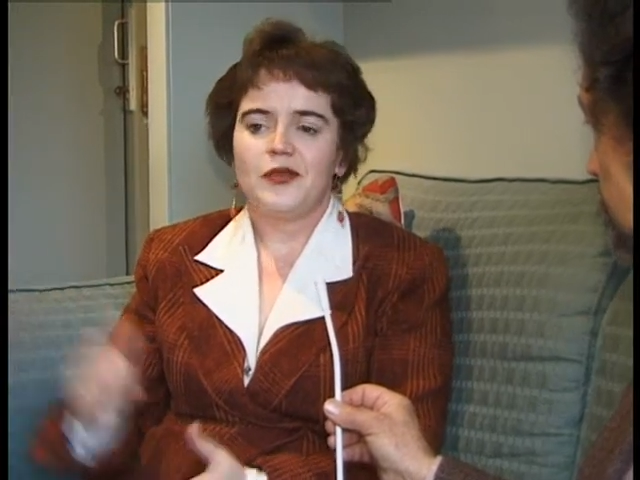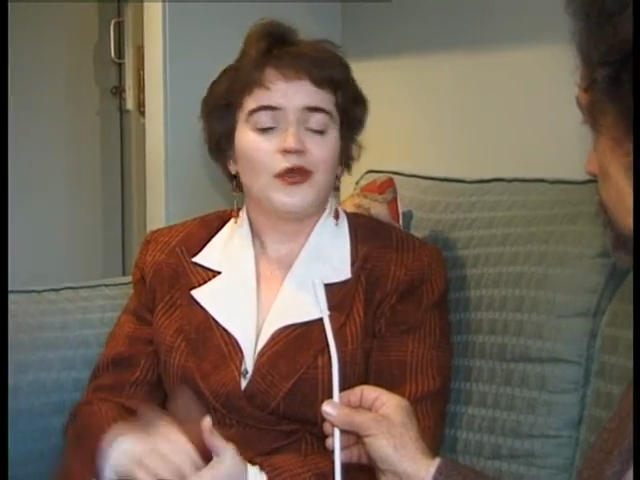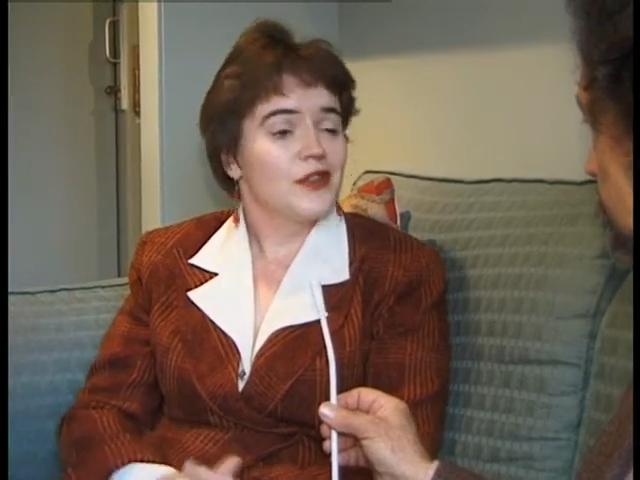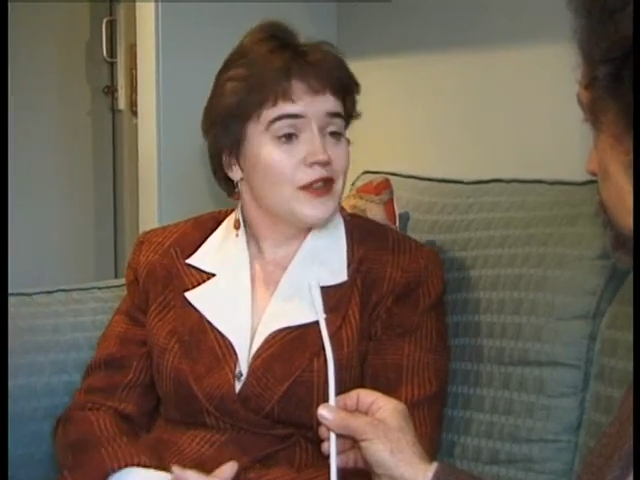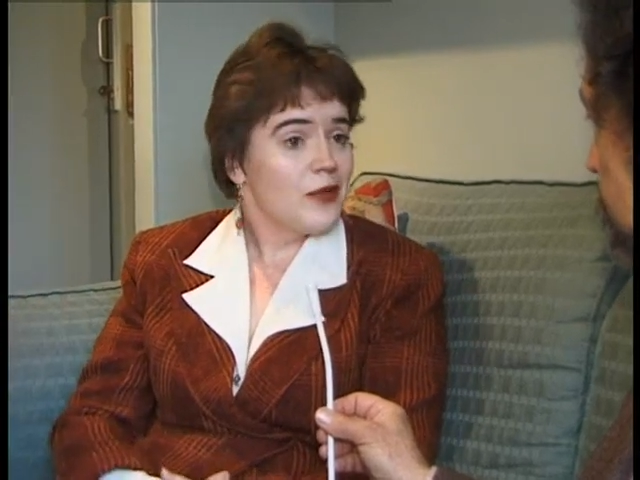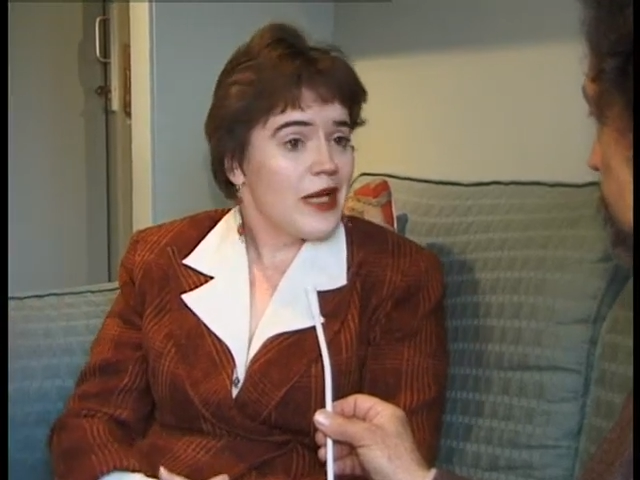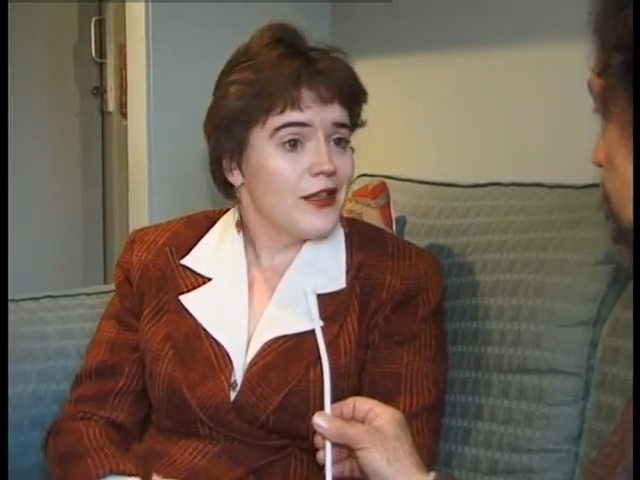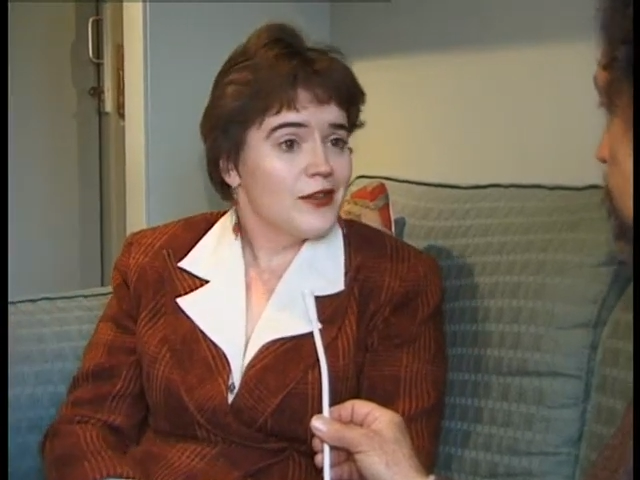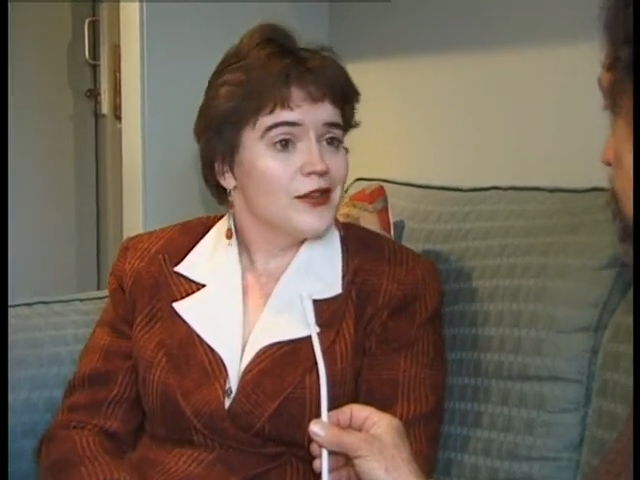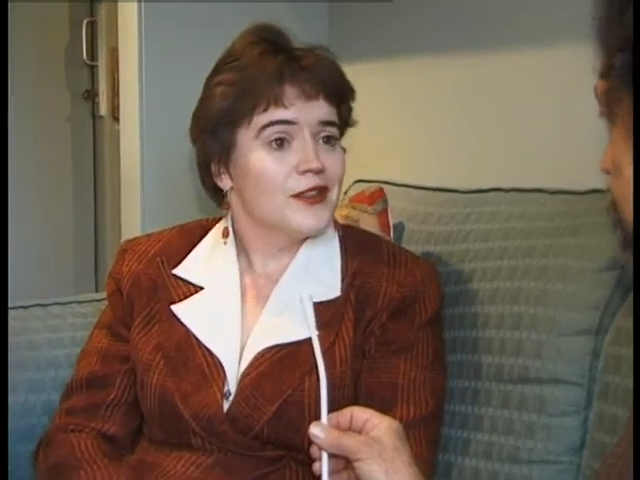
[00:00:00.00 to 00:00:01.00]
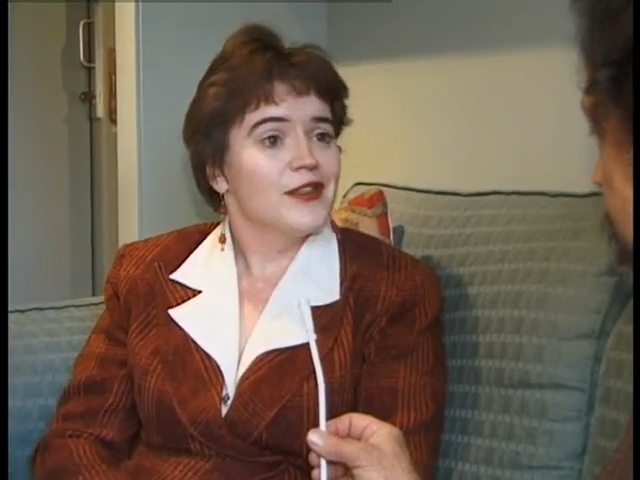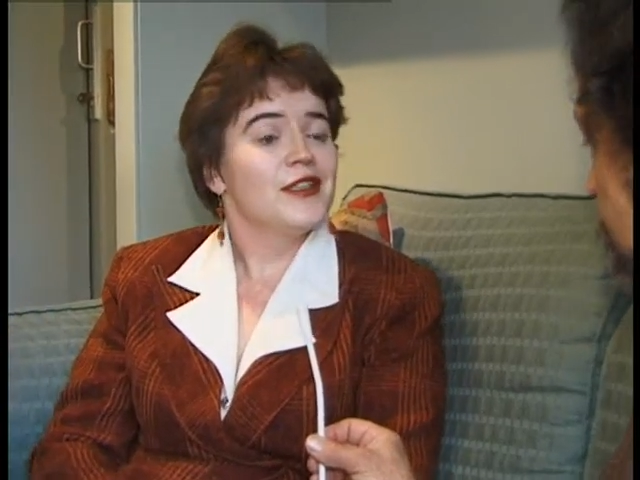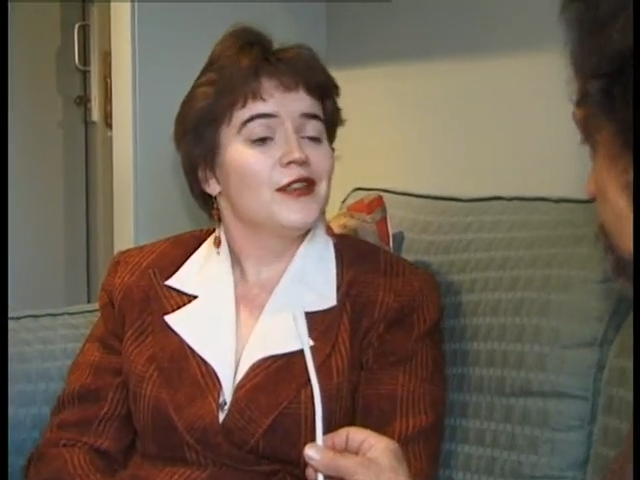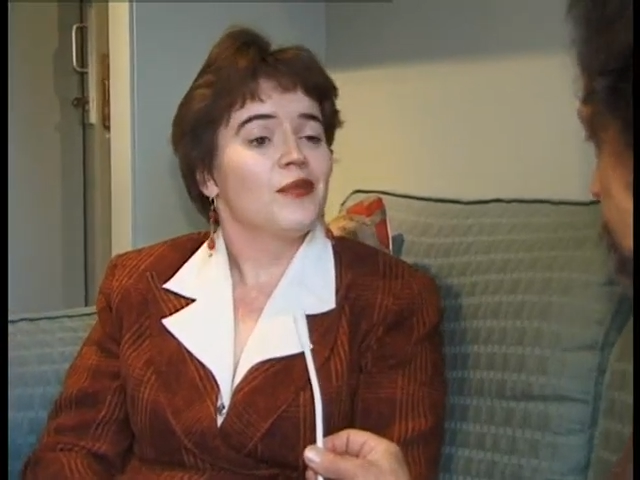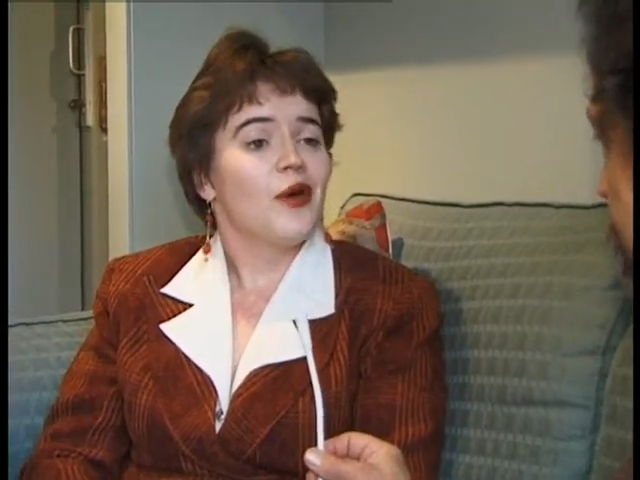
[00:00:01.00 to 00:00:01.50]
put it away
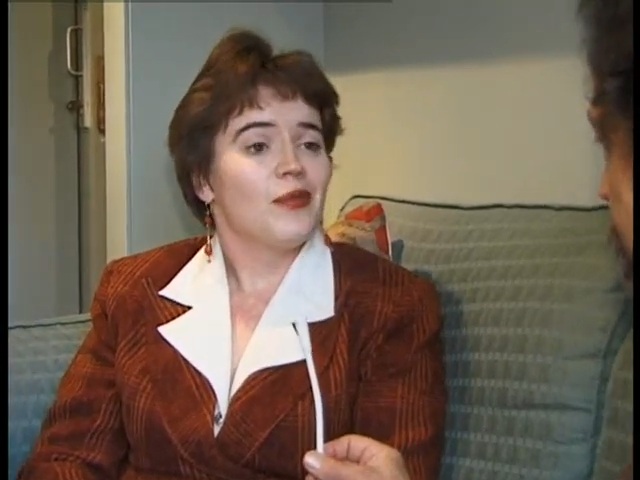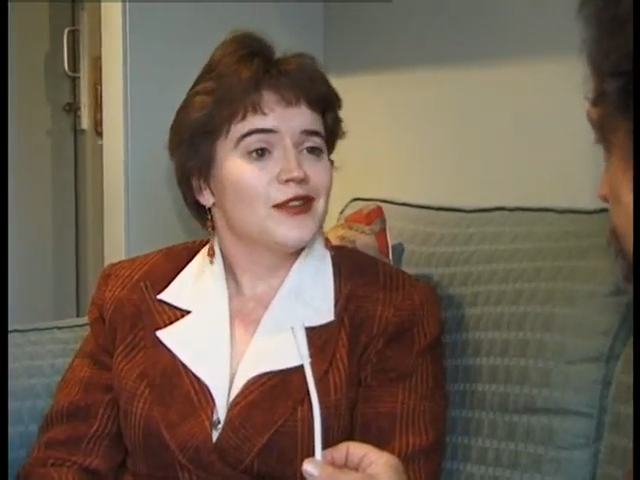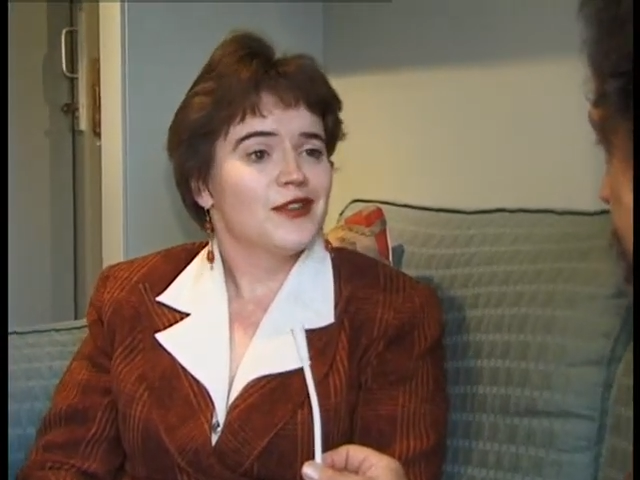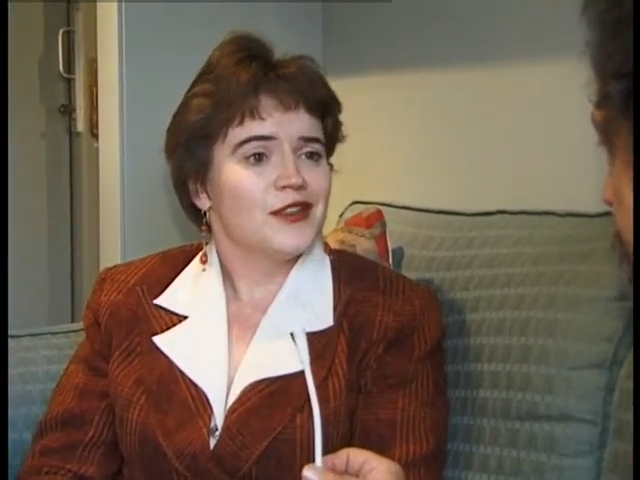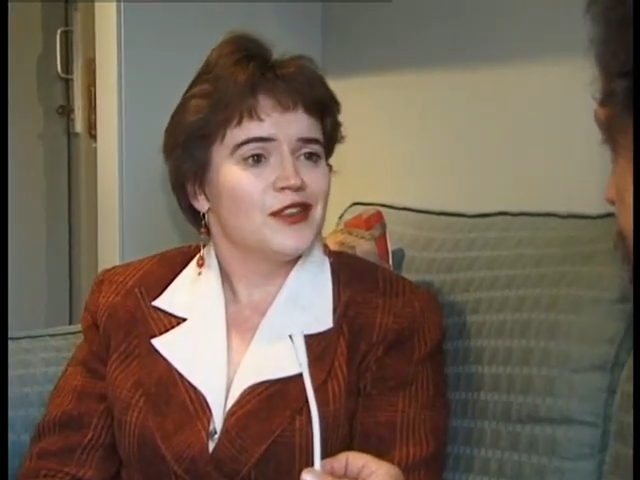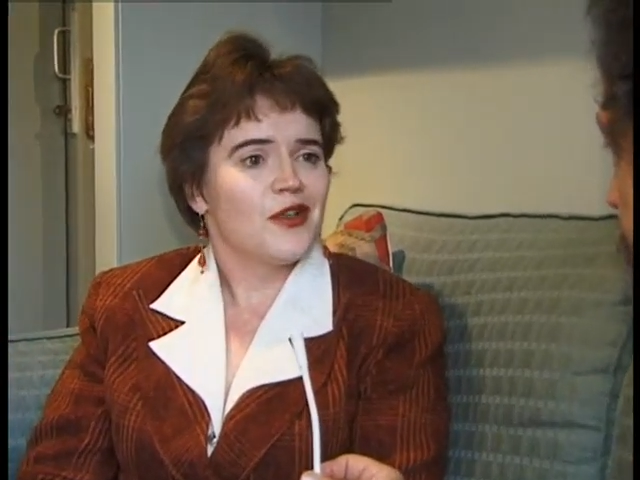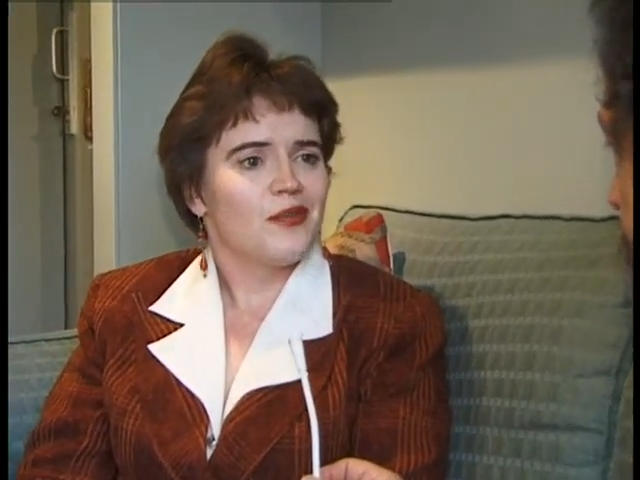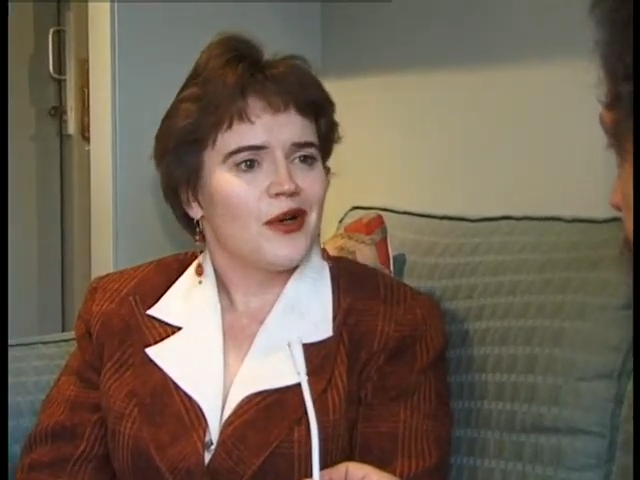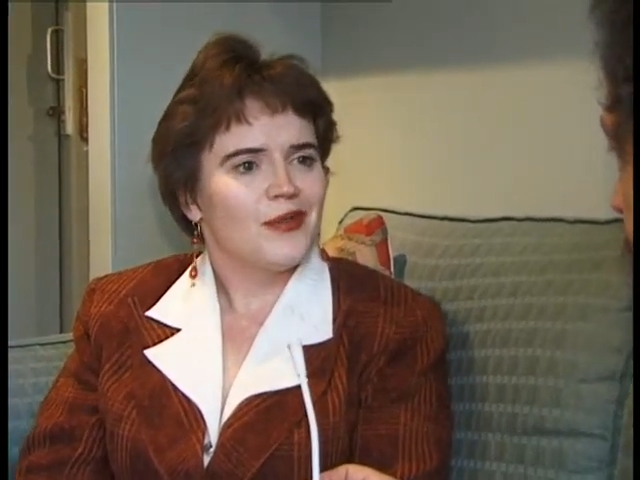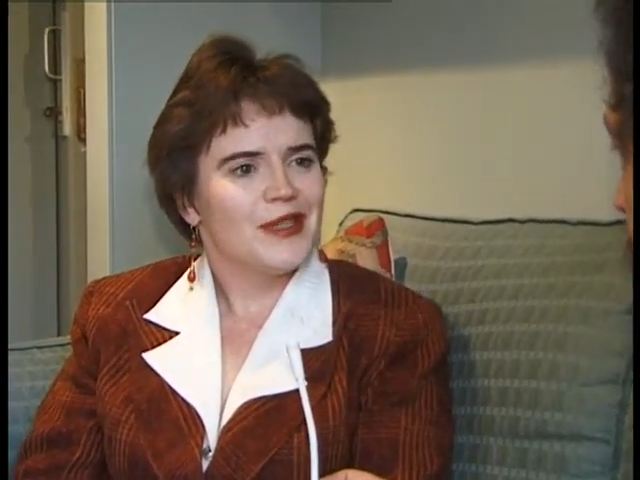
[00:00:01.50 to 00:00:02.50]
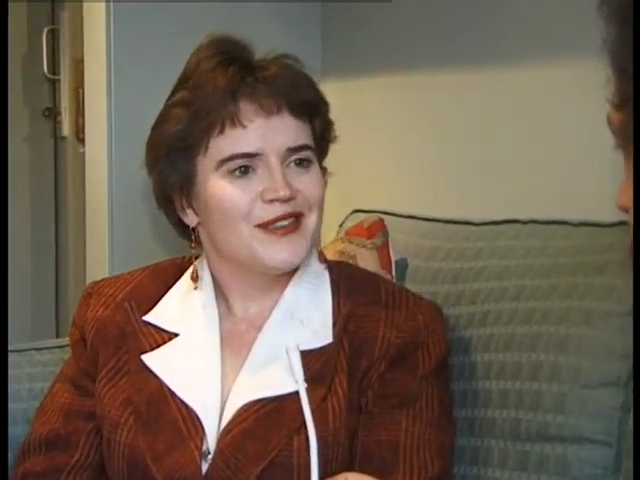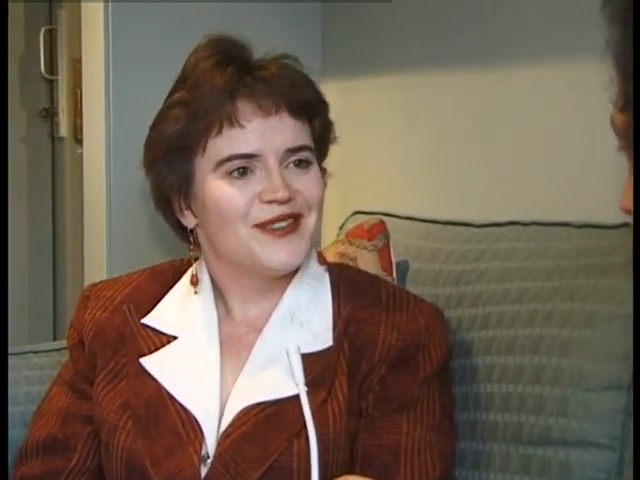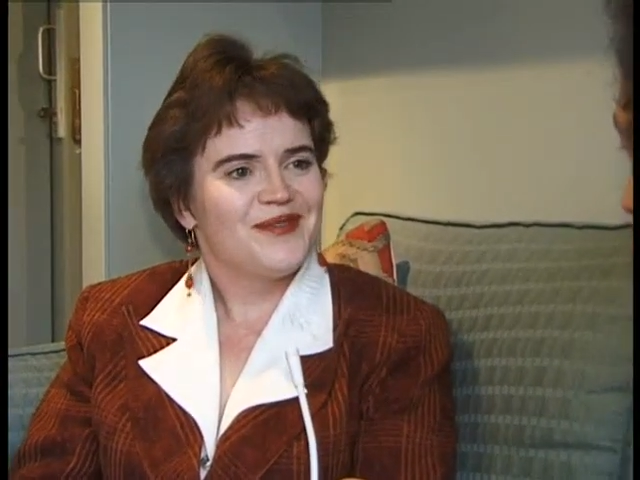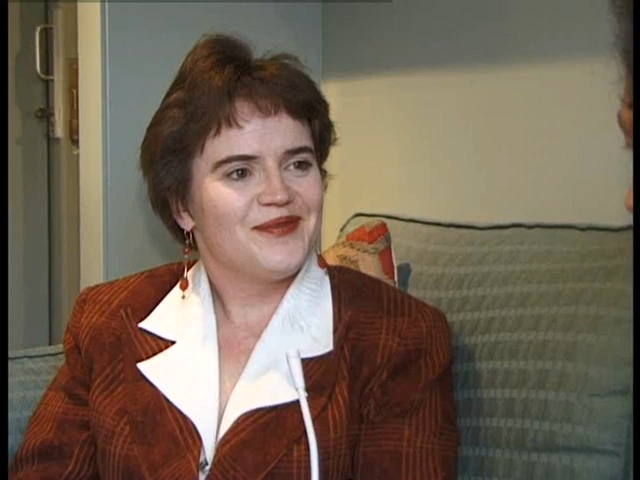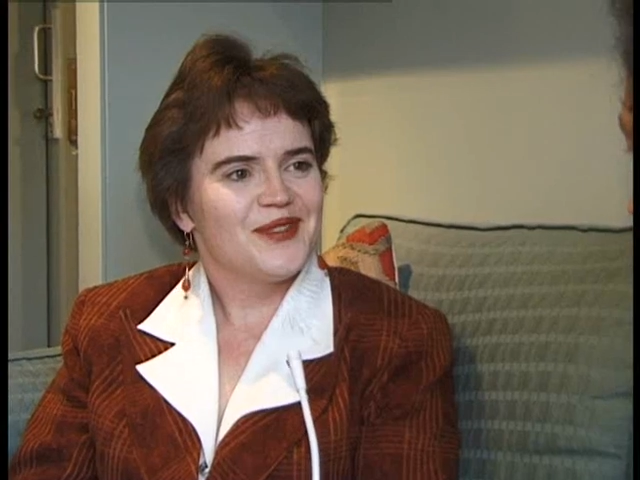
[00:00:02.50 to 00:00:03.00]
in a moment, in some moment.